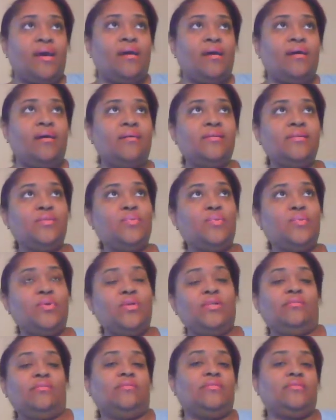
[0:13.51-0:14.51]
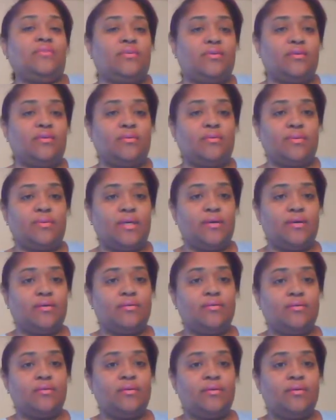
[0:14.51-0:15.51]
just wanted to talk
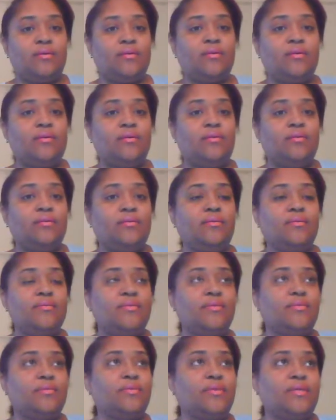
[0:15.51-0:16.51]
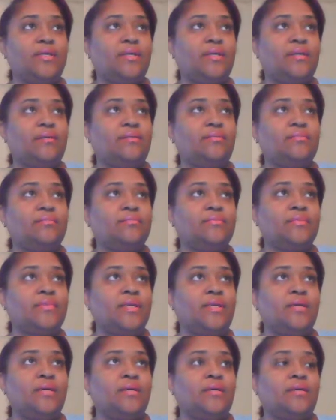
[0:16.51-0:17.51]
about something
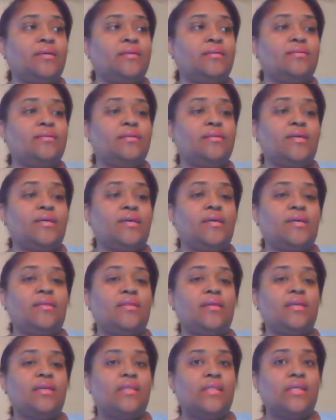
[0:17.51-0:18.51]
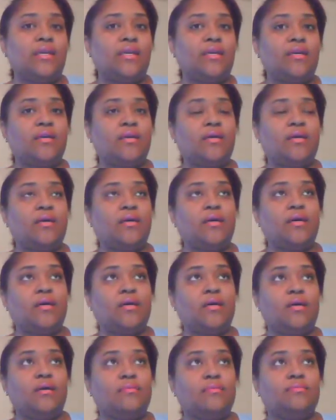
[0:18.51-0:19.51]
today that I think
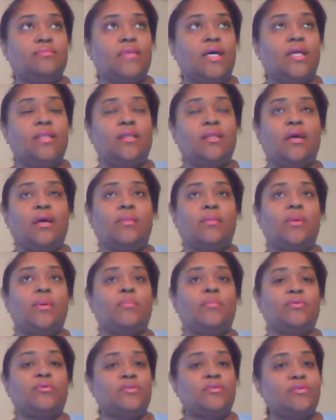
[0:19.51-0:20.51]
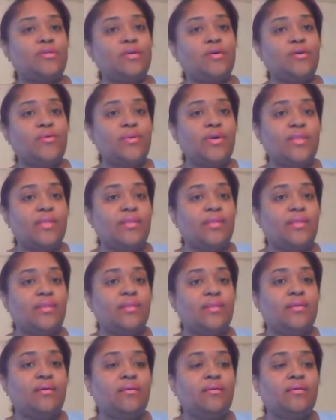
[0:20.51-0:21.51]
a lot of people struggle with,
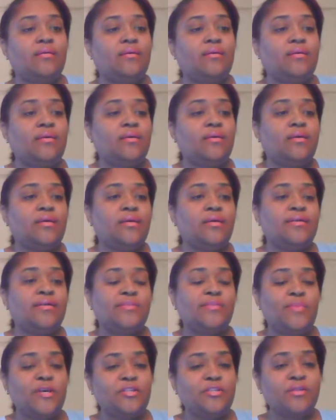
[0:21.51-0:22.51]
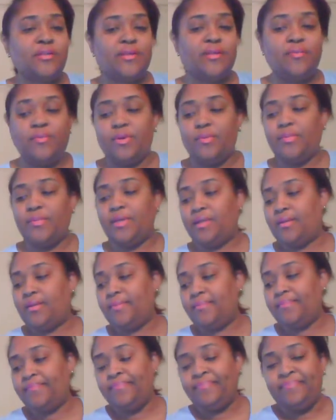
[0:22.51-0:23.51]
especially
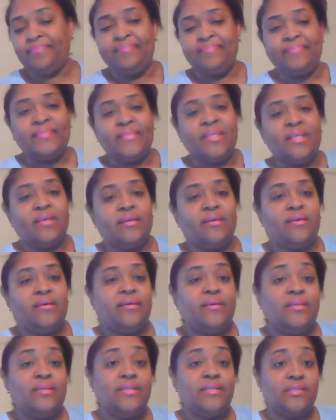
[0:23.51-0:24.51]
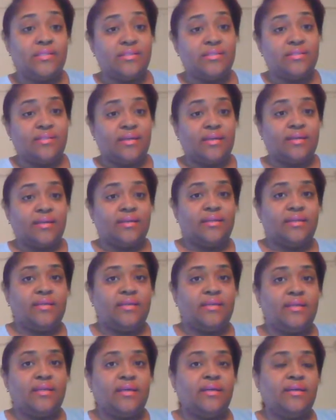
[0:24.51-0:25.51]
women in this
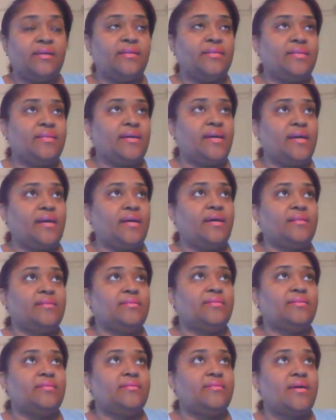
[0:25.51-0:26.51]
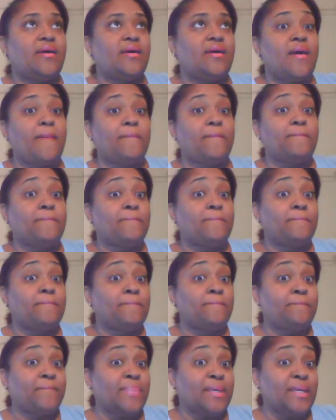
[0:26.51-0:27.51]
society, and that's
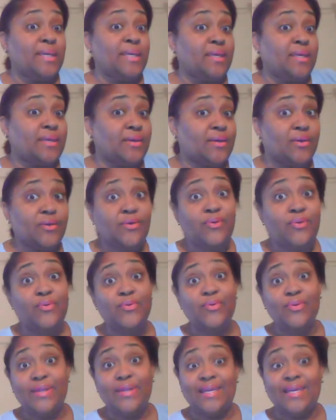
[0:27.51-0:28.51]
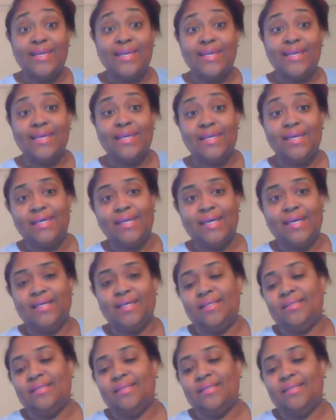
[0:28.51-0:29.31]
beauty.